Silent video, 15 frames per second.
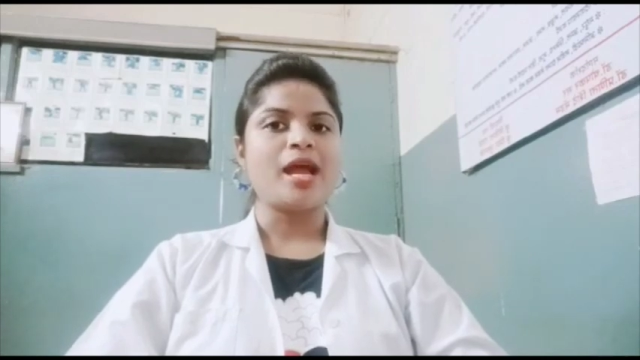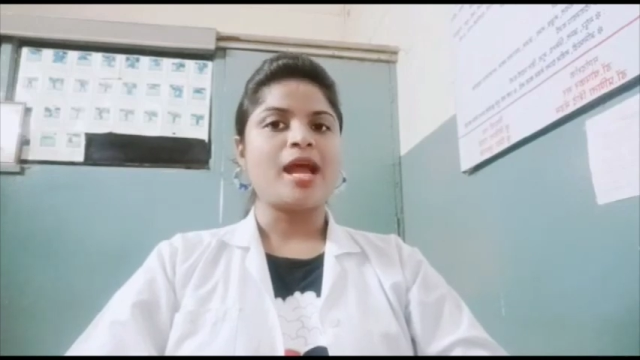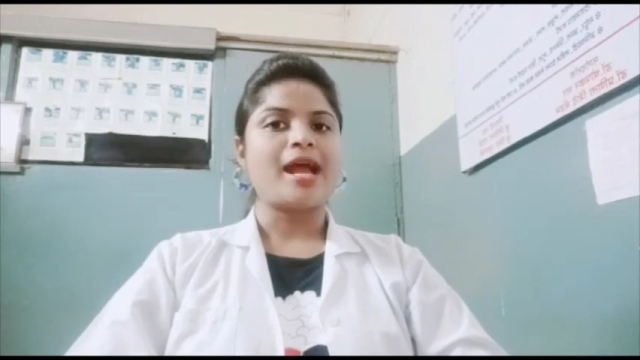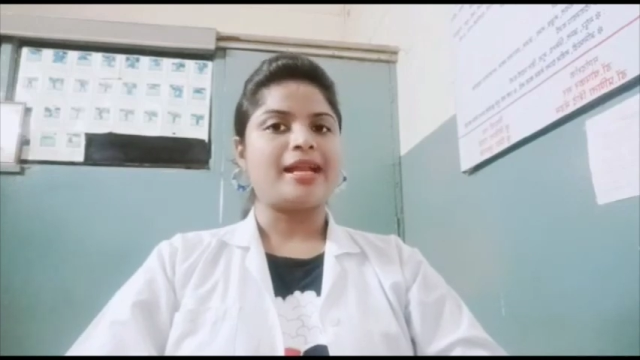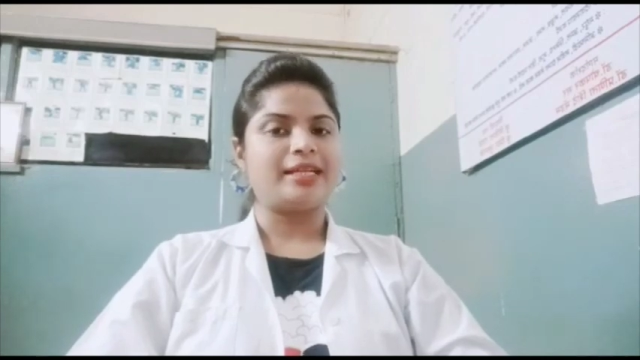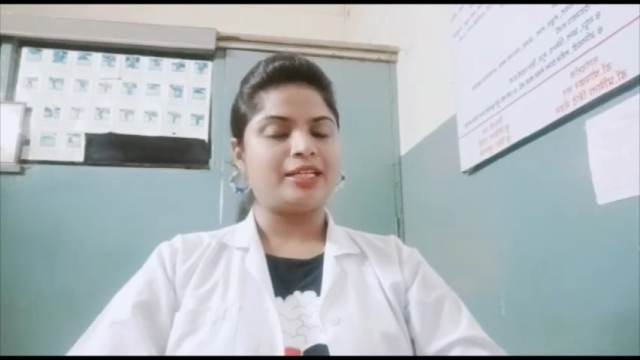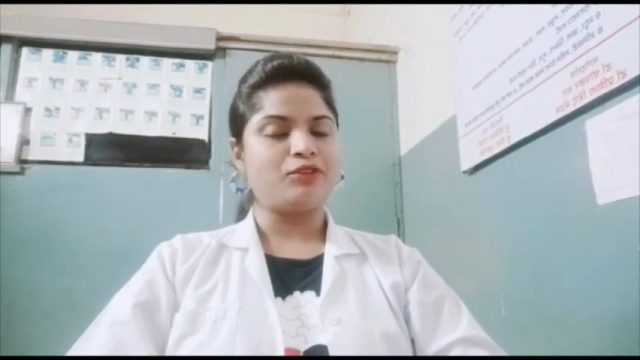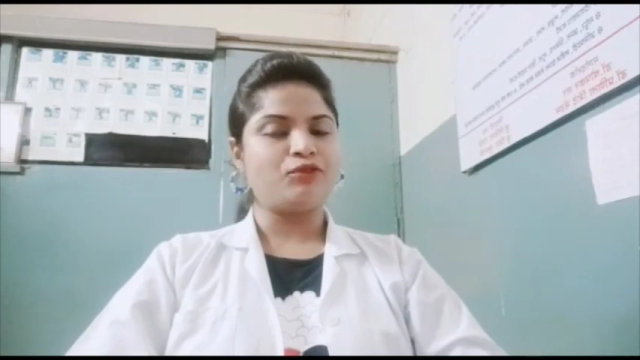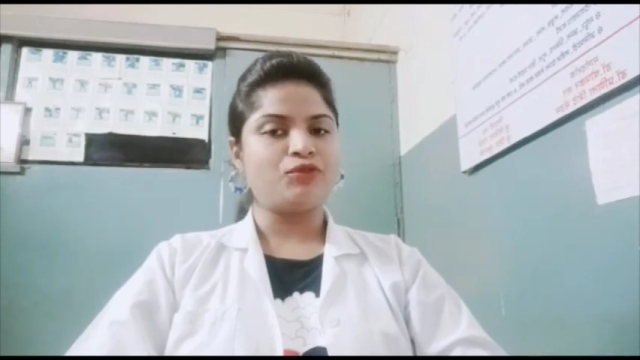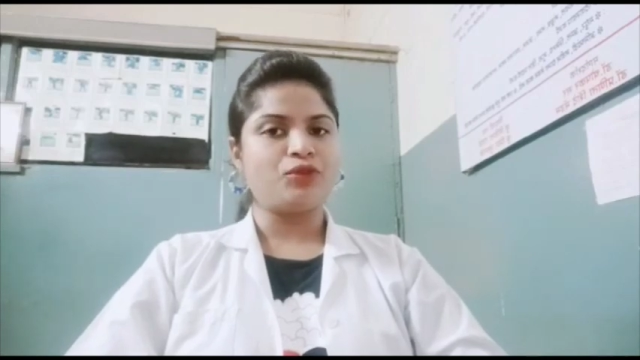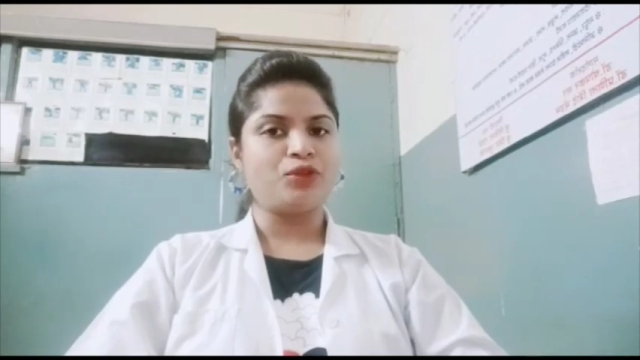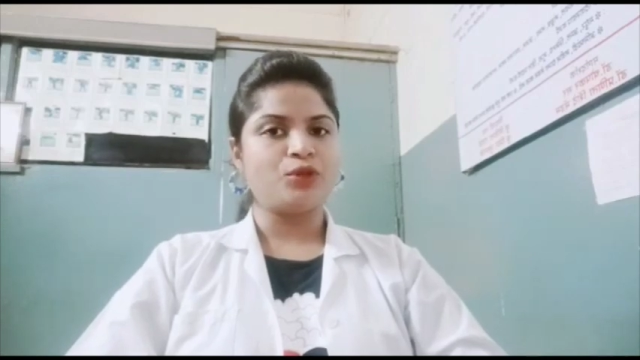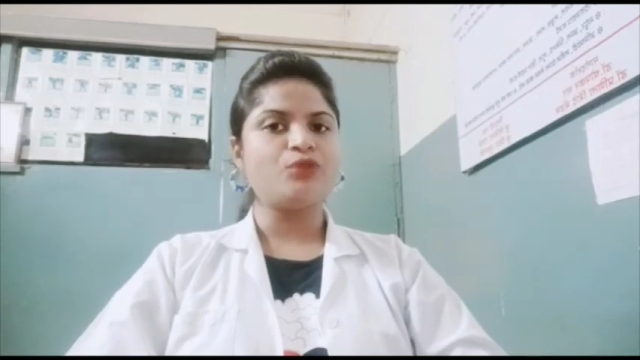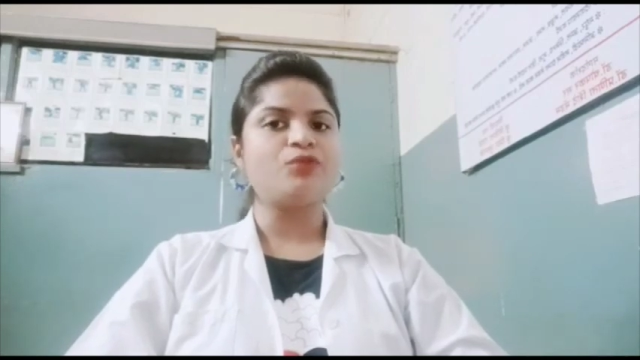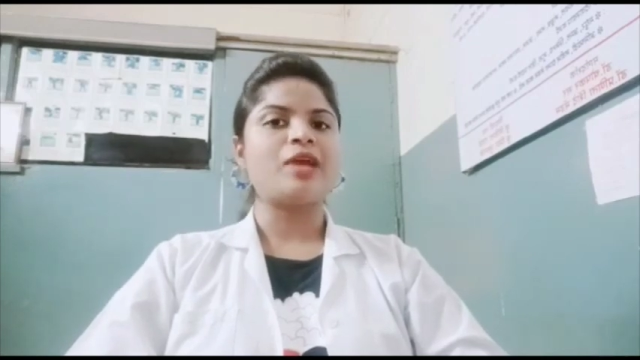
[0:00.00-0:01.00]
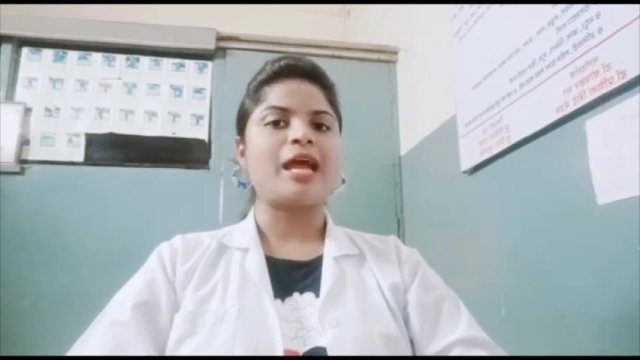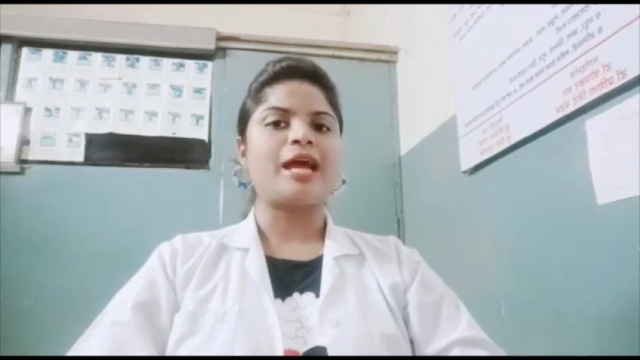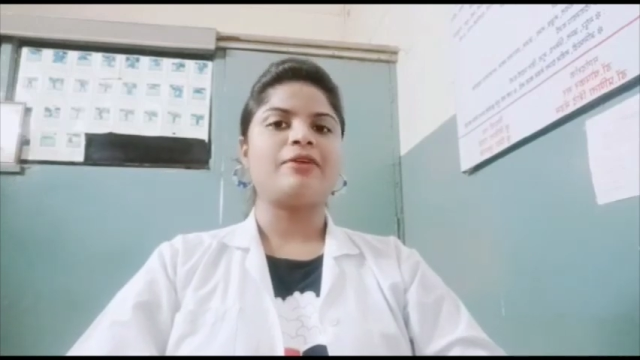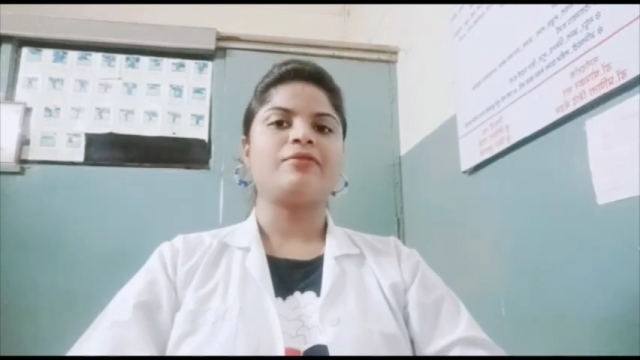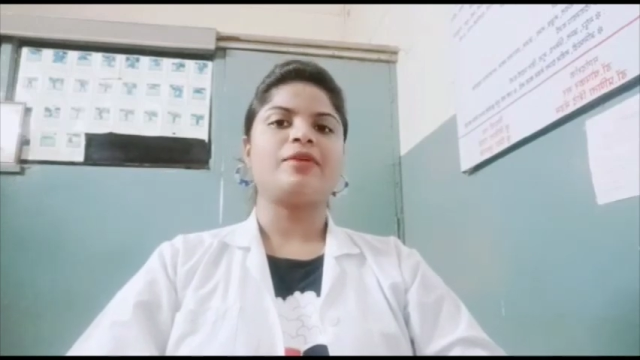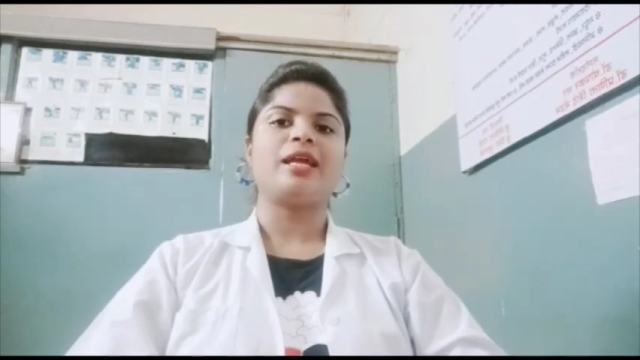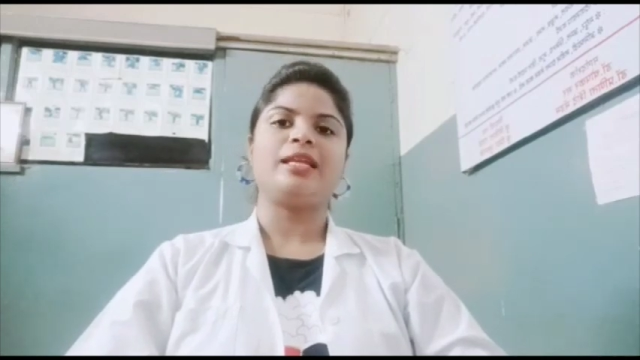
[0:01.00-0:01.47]
and if you
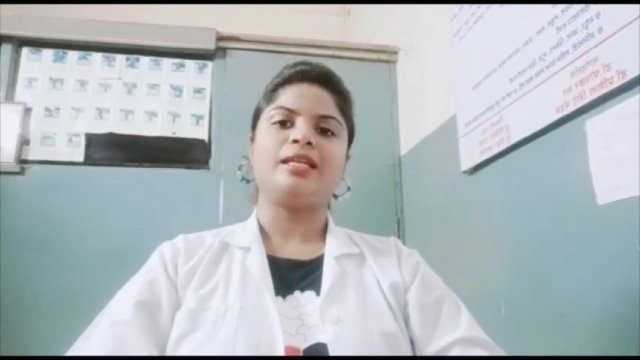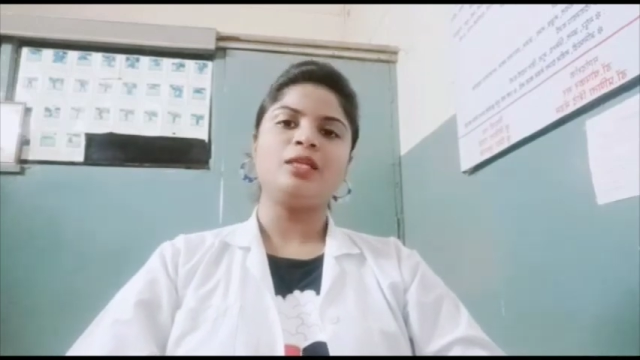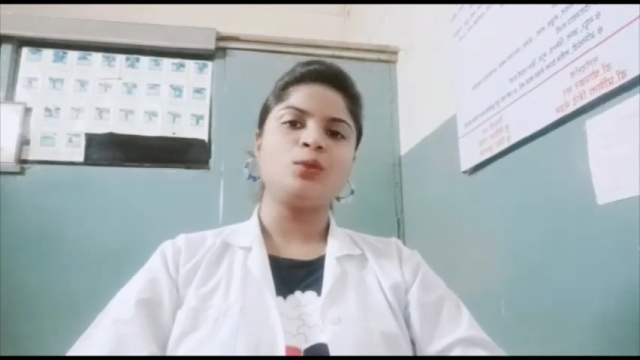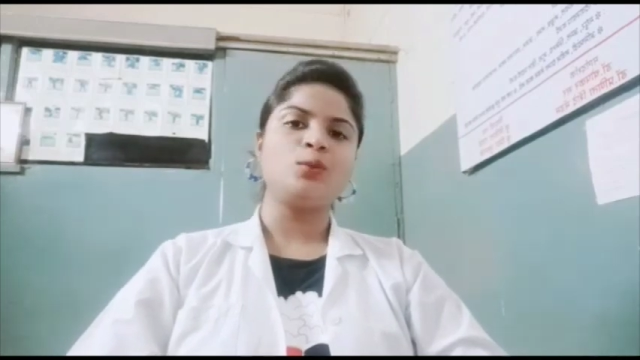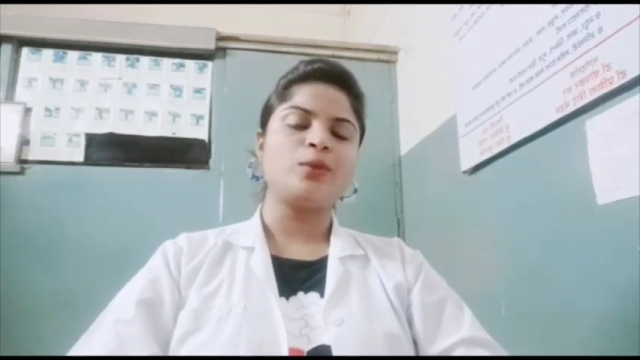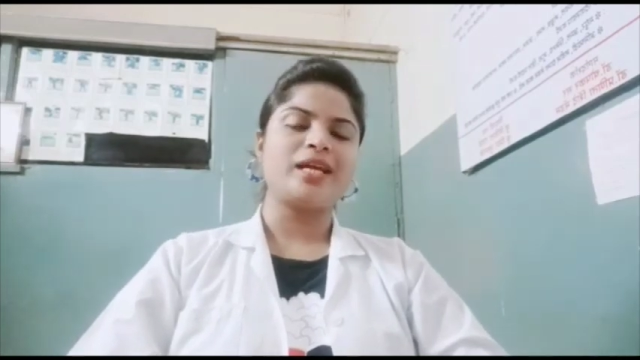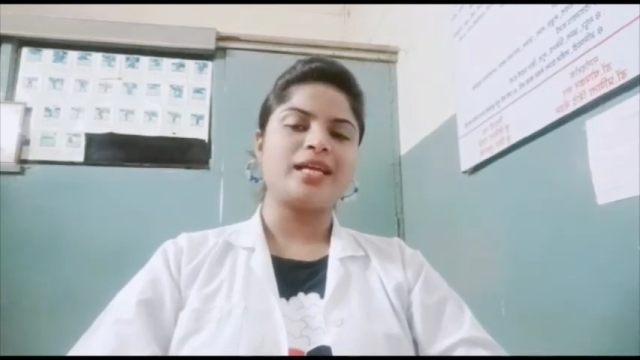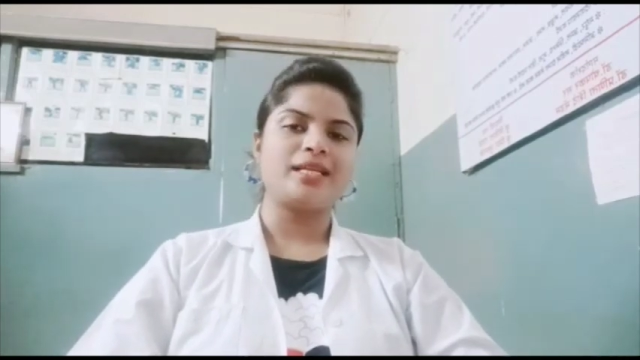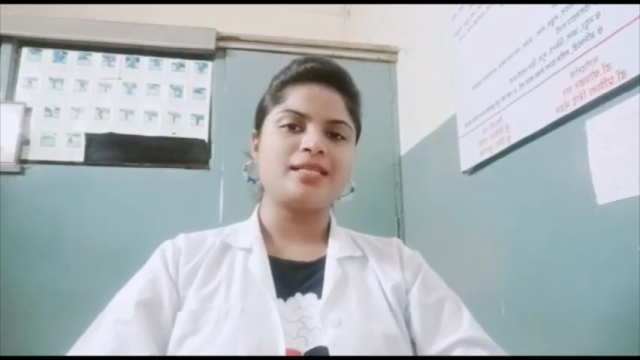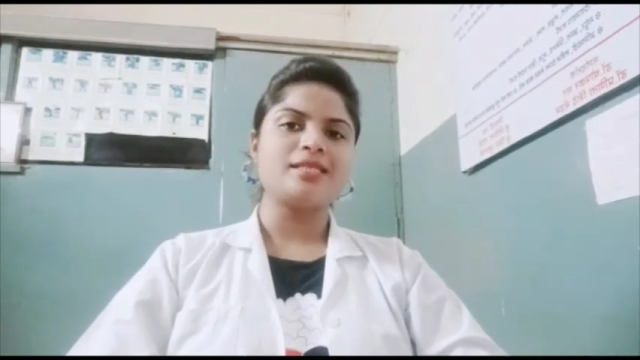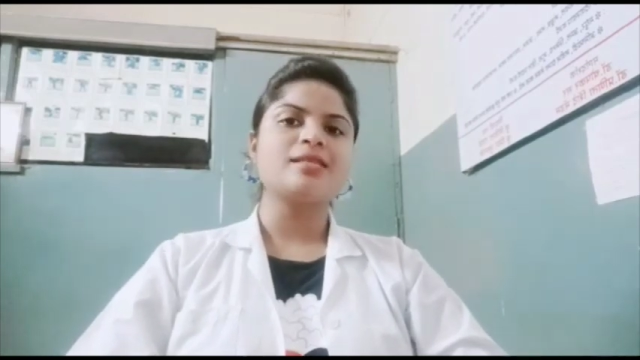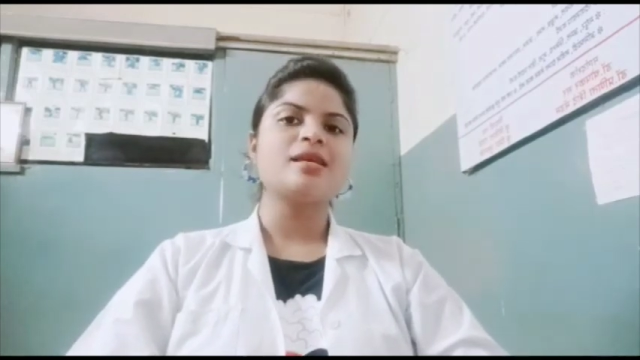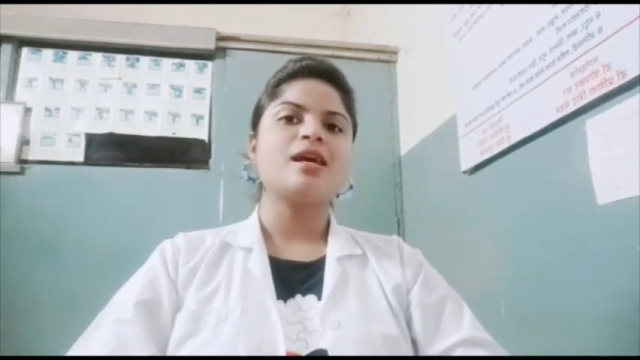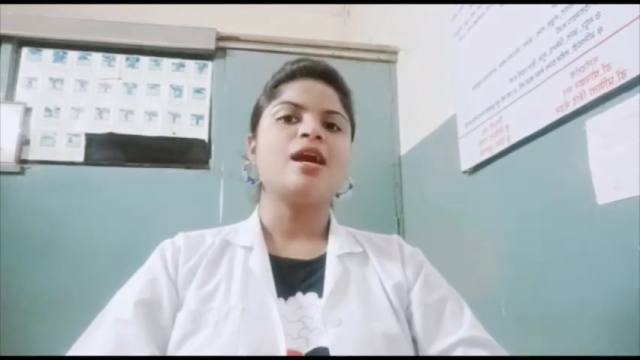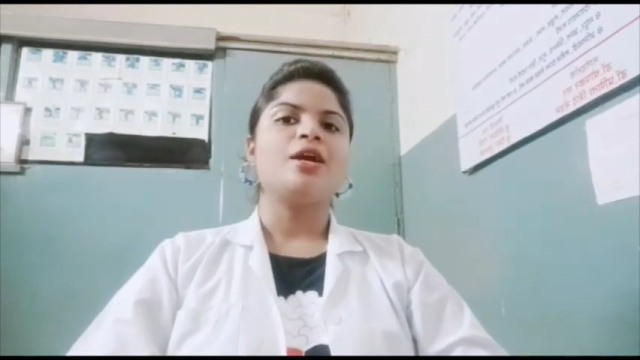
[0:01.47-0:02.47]
have any queries